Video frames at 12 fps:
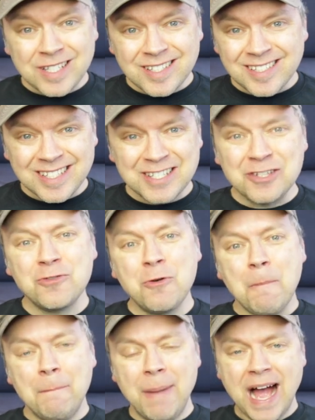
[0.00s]
to see
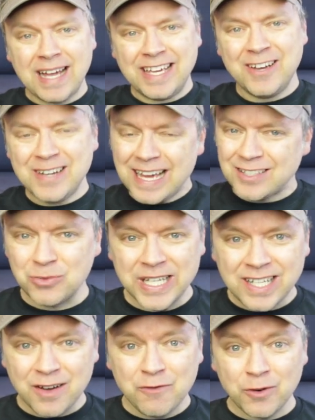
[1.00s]
you back here next
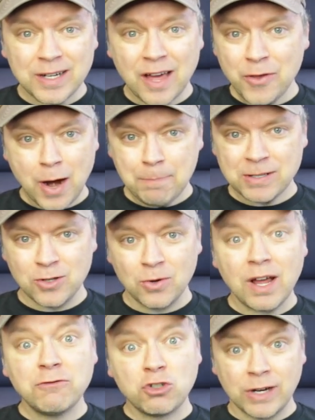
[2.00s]
week for another
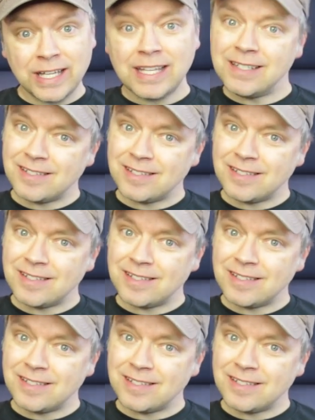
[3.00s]
episode of Drink and